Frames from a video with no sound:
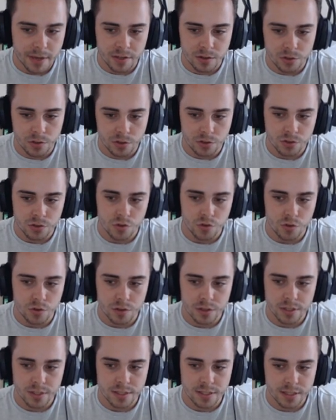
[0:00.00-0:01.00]
not look the
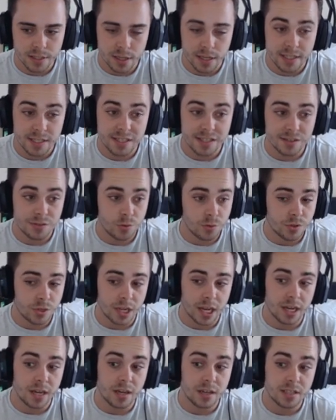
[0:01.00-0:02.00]
strongest, it does also
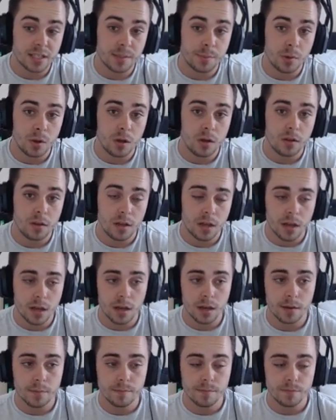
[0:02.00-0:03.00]
get nasty plot.
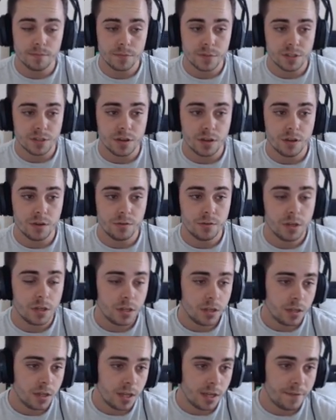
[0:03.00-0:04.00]
Um, so
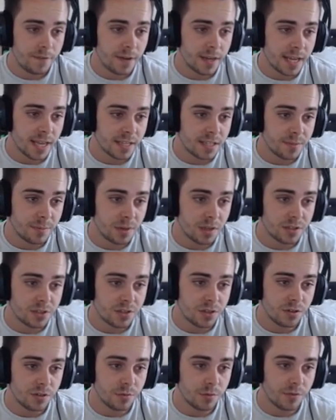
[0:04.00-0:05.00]
if I get to plus
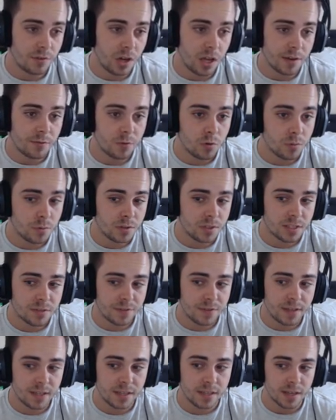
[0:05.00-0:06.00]
2 with a life orb on this
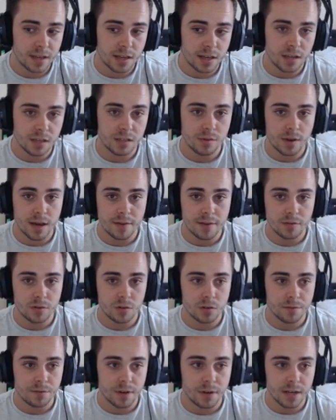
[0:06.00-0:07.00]
thing, and you haven't
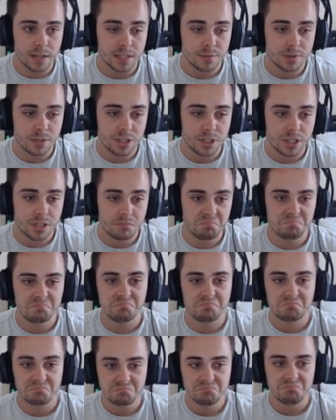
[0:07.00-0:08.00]
got a fire switch in,
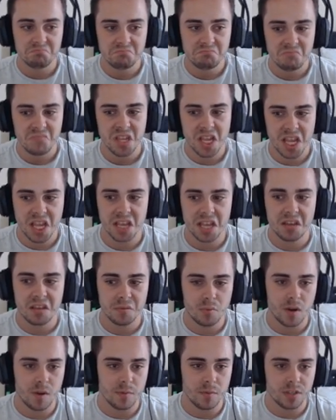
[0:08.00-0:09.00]
it
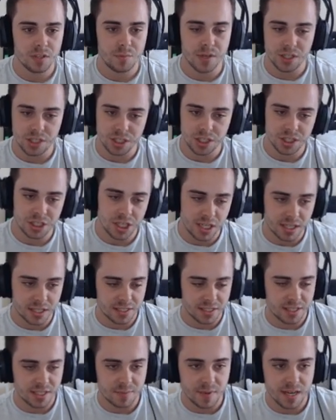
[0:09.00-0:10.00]
could pretty much be GG,
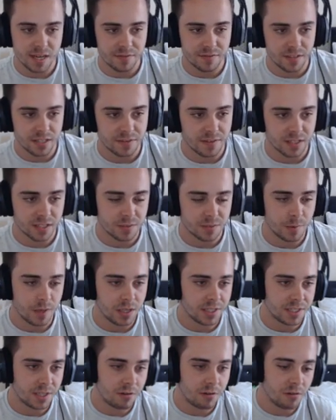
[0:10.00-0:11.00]
because the speed of this thing as well
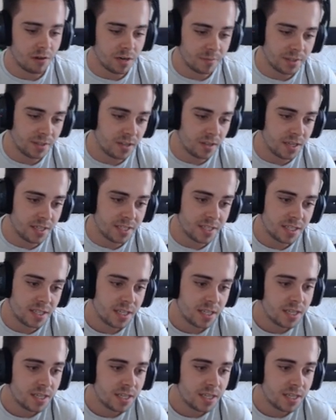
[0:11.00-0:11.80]
is incredibly nice.